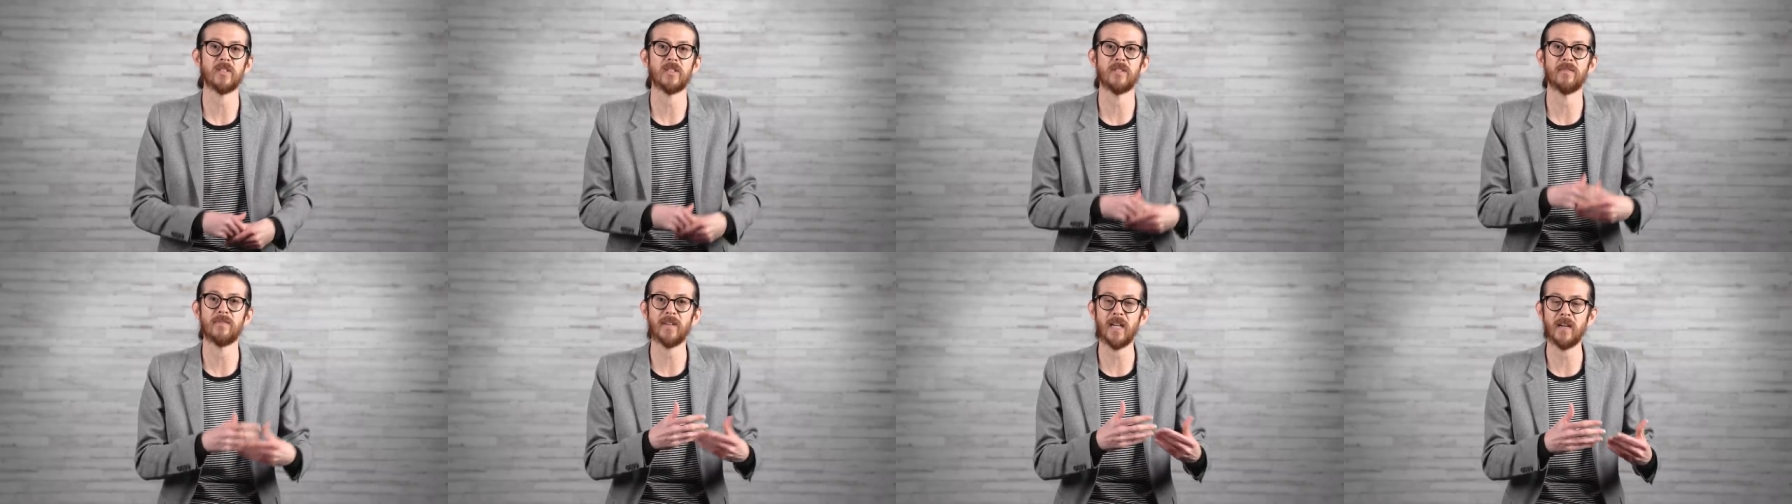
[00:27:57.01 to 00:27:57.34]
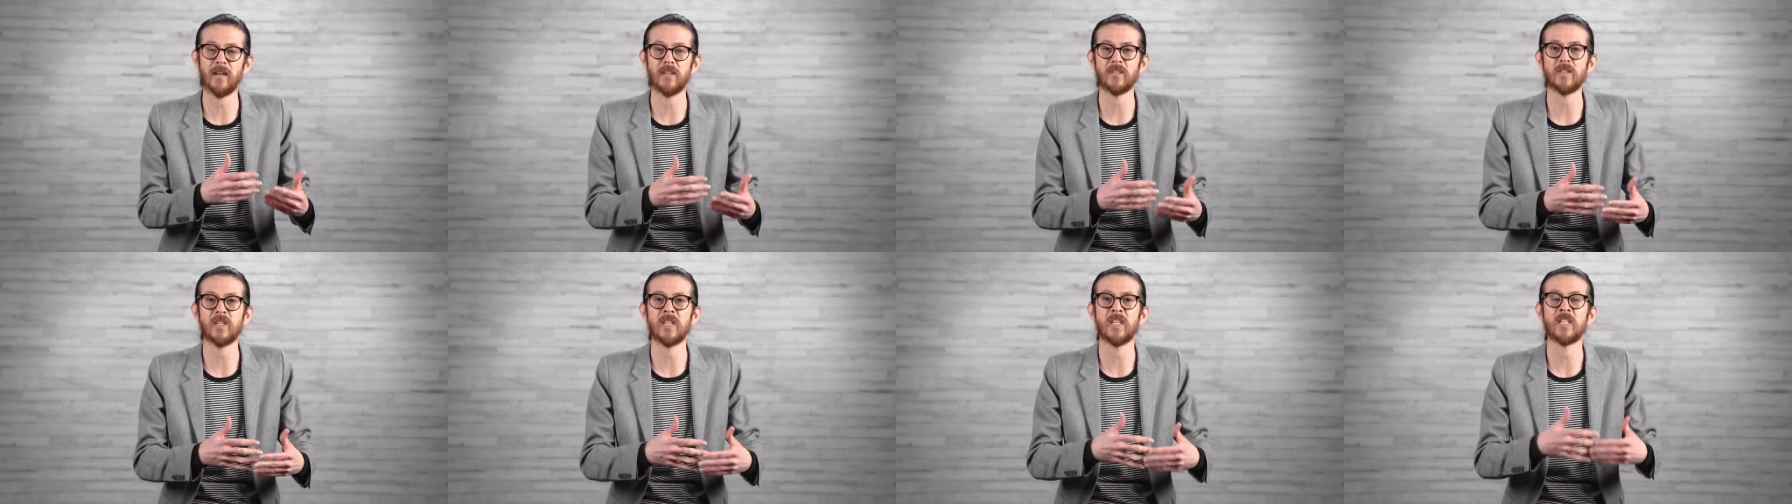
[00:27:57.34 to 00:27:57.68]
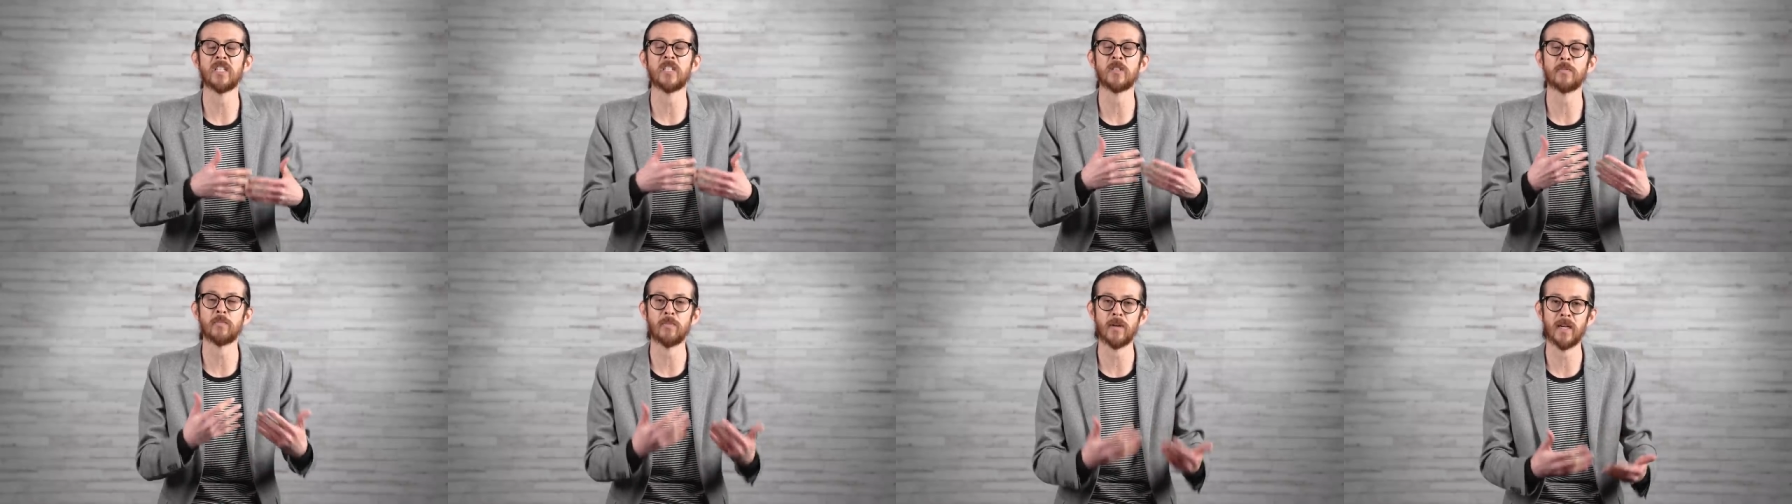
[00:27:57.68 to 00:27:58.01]
the variants can
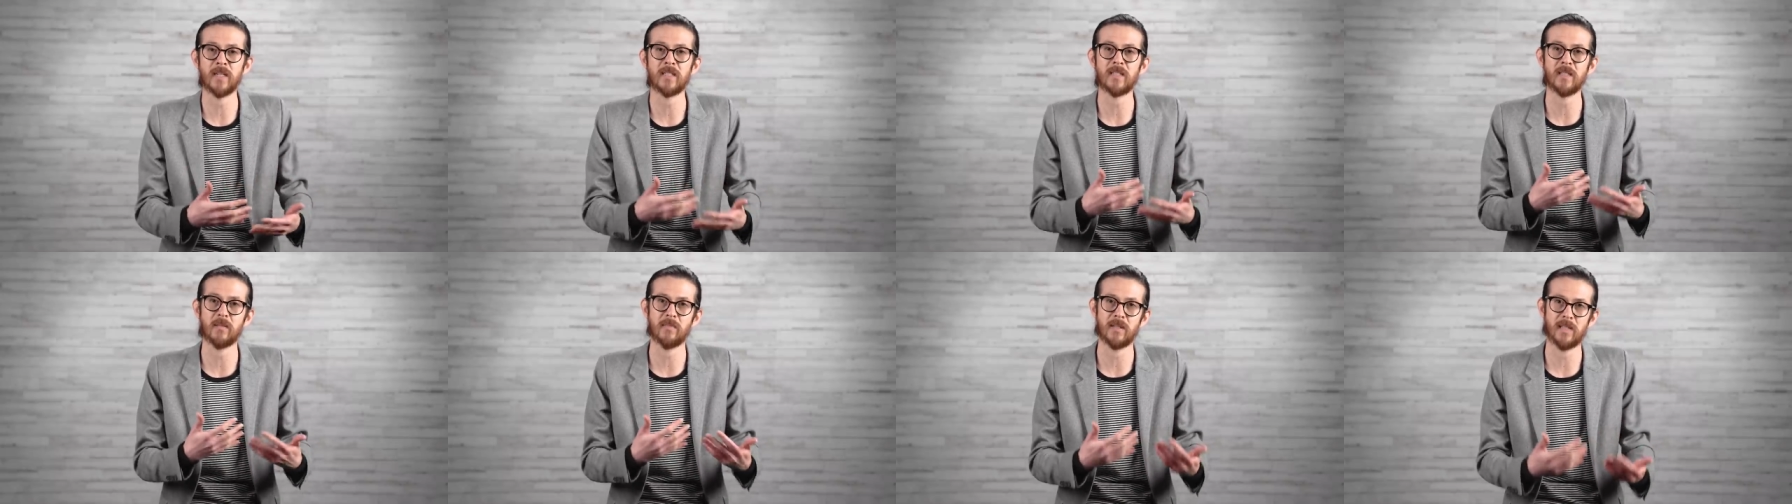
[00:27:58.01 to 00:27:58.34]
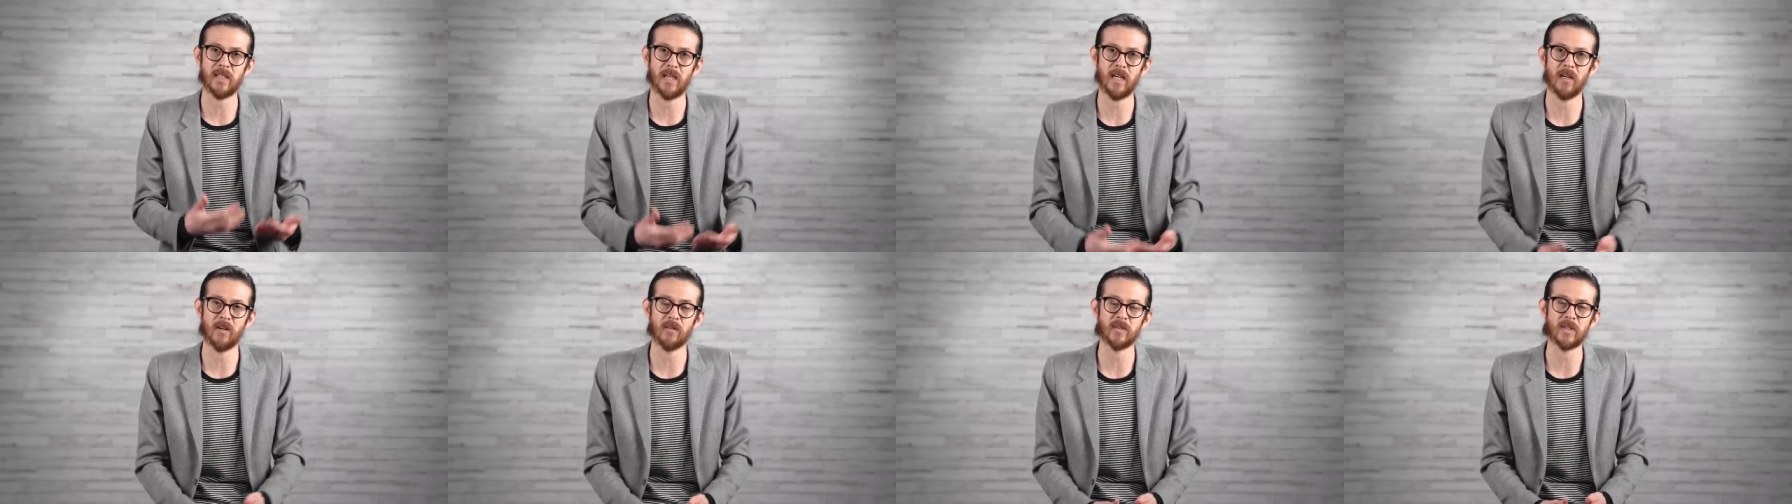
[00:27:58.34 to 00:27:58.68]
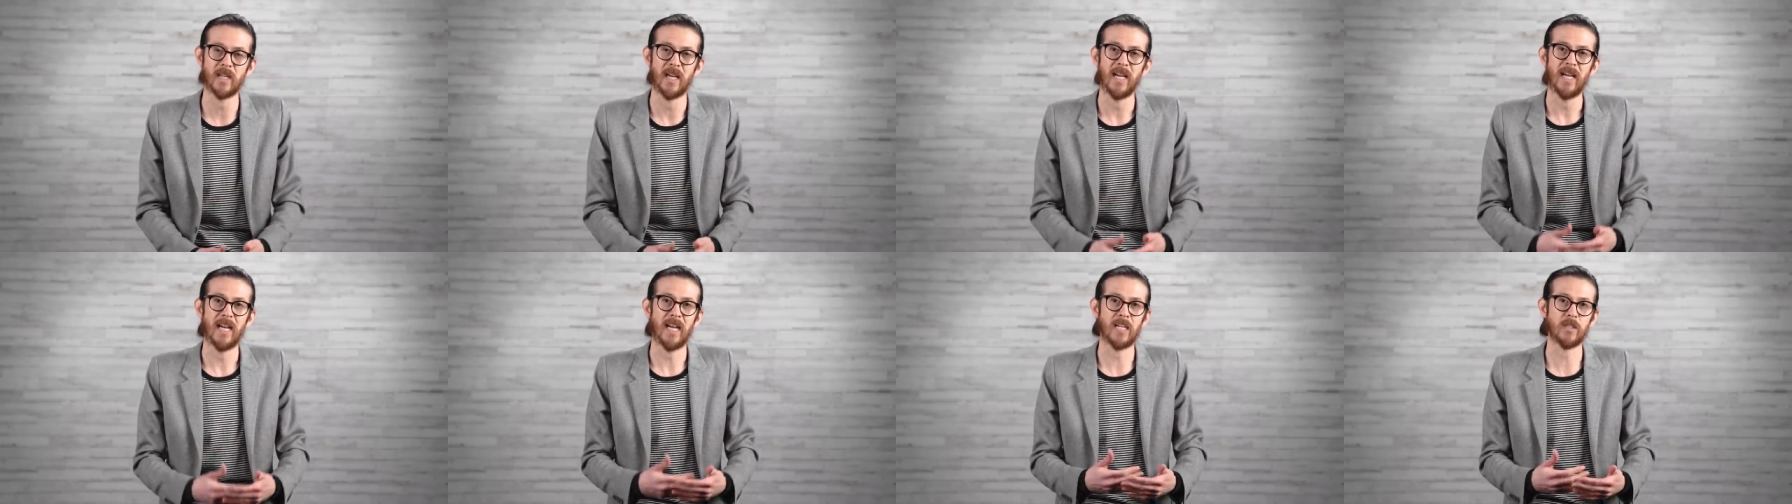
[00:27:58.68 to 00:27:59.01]
express themselves
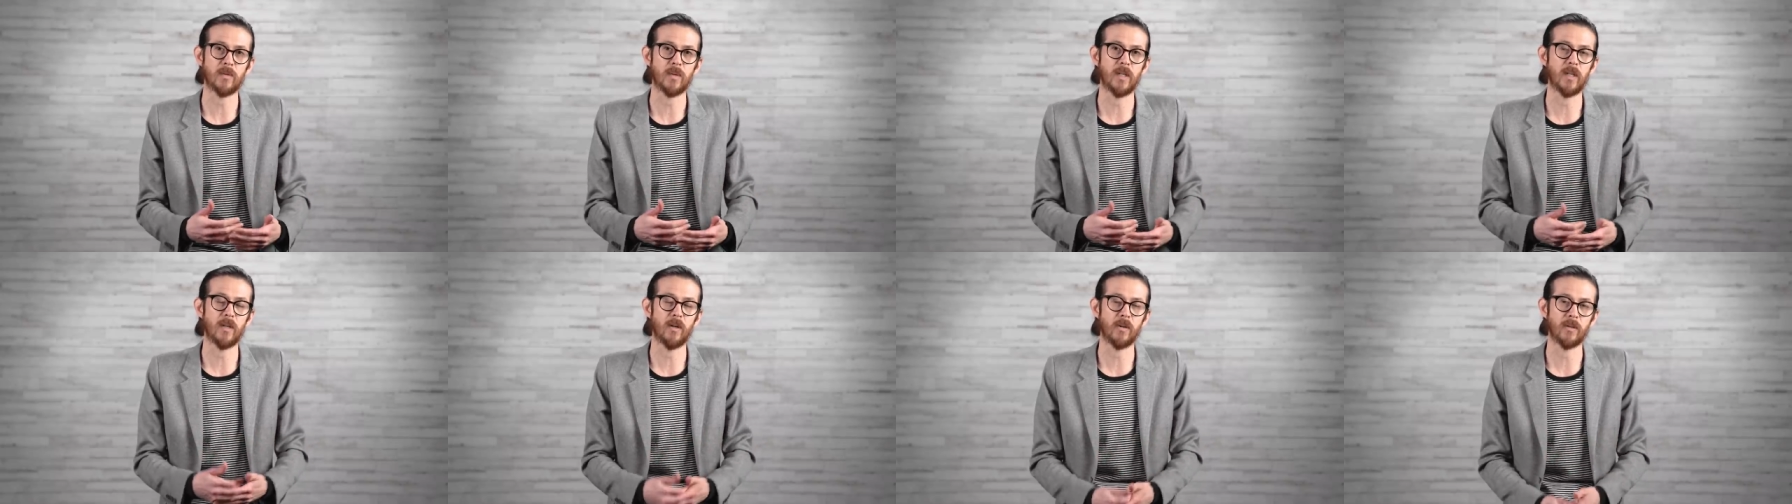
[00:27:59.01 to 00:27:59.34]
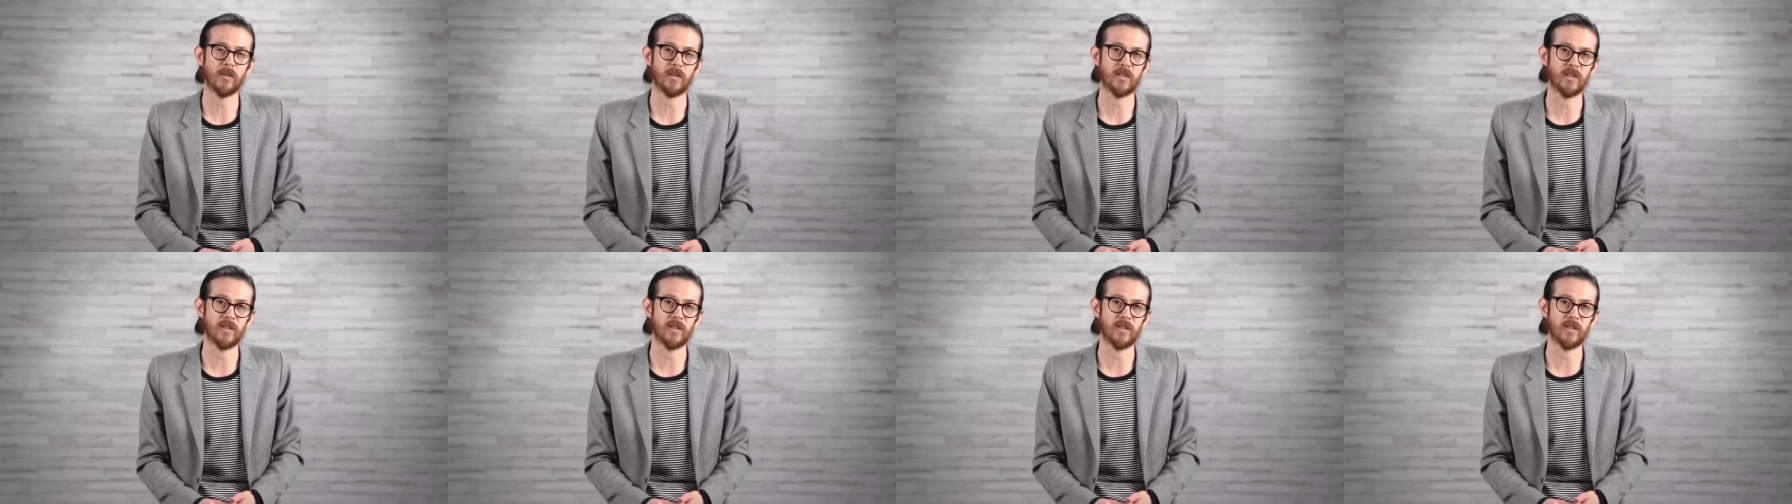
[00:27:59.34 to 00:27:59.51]
as we get older,